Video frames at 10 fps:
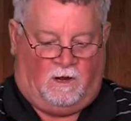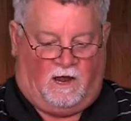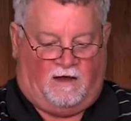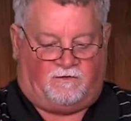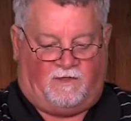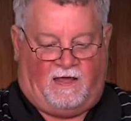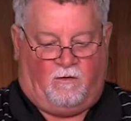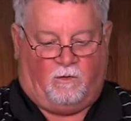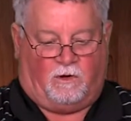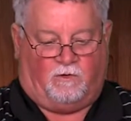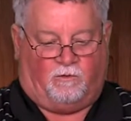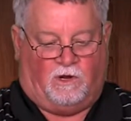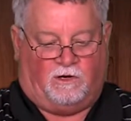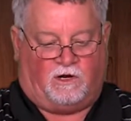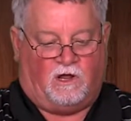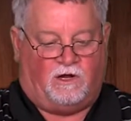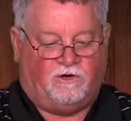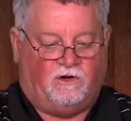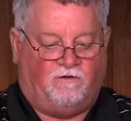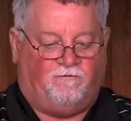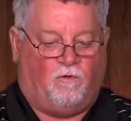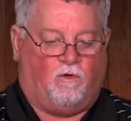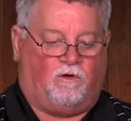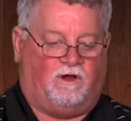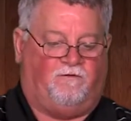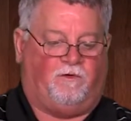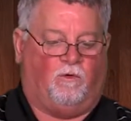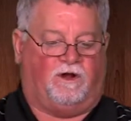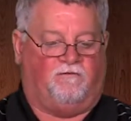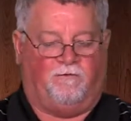After that, we're going to run conduit for if you want any